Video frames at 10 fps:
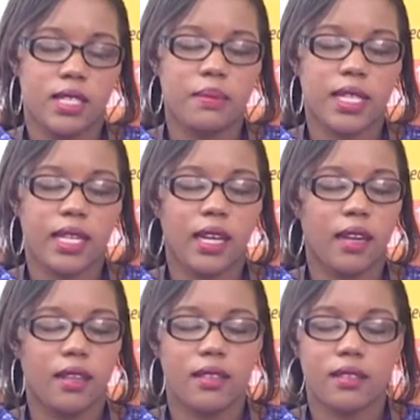SIM
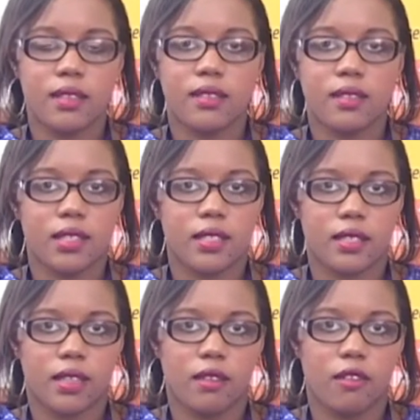Senegal
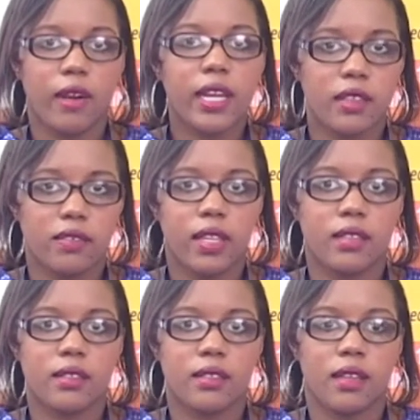is a great
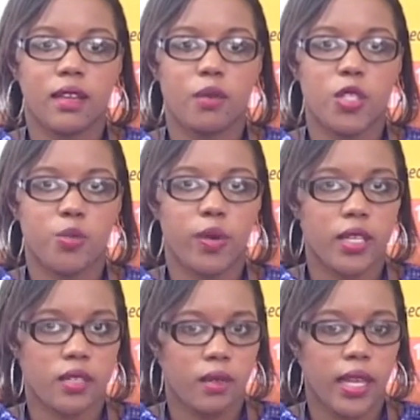event which
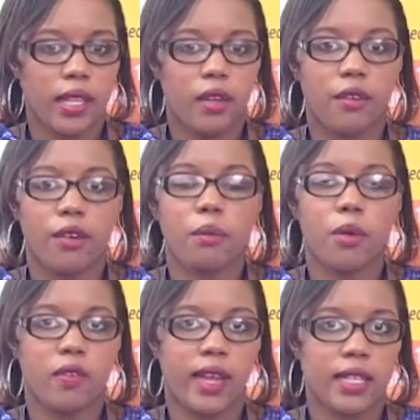brings together a
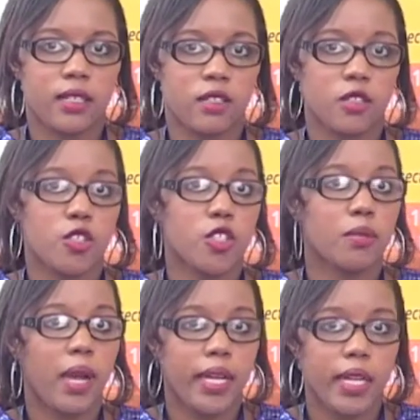number of actors, not
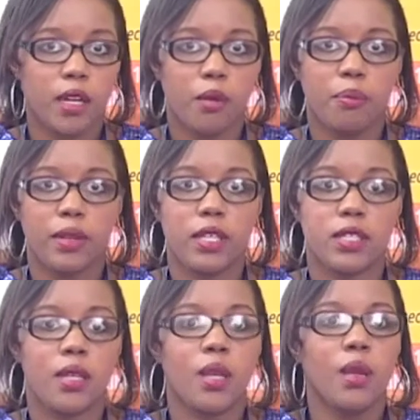just mining
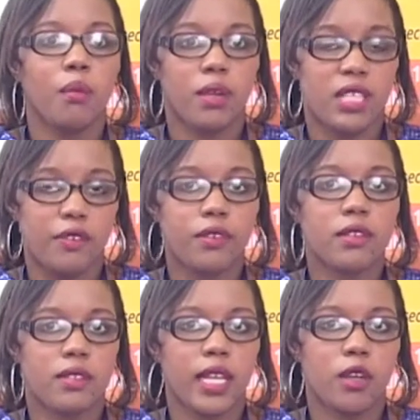companies, but
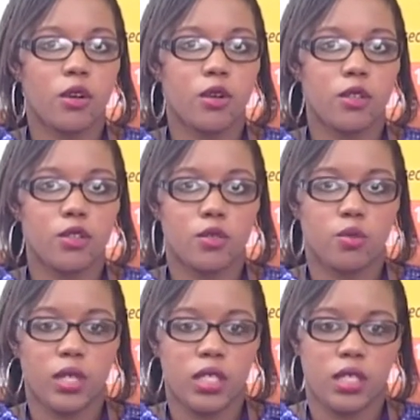different stakeholders
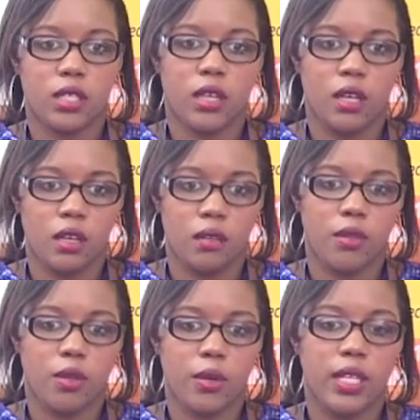which
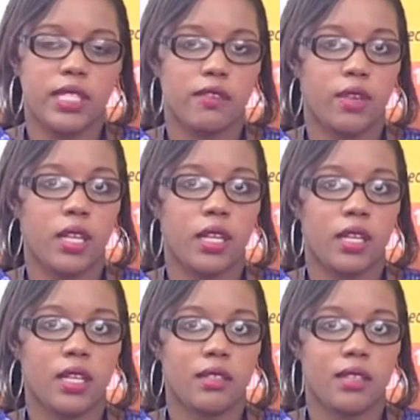intervene
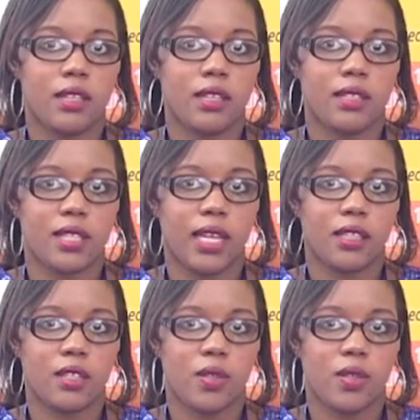in this sector.